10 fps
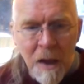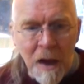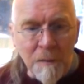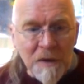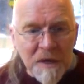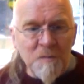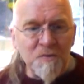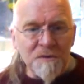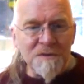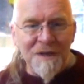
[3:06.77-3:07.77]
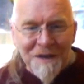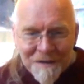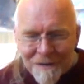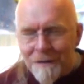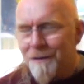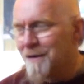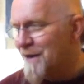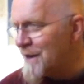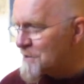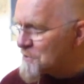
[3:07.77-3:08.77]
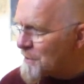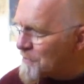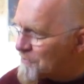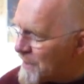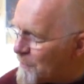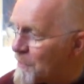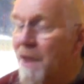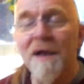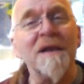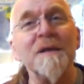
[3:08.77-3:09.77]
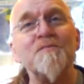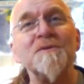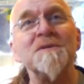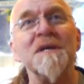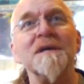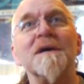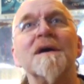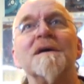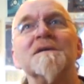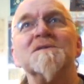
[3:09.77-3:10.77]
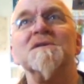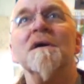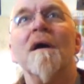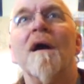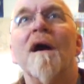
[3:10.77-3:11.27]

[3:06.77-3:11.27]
Librans, I'm going to get into trouble for that one. Librans in cars,